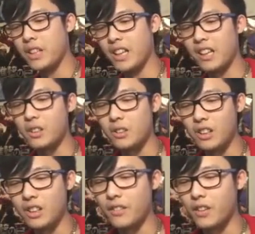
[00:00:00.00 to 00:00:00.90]
Yeah,
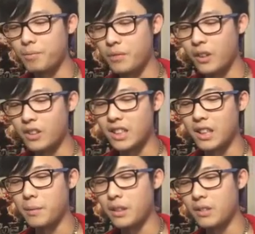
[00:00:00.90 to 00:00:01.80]
you'll have a hard time,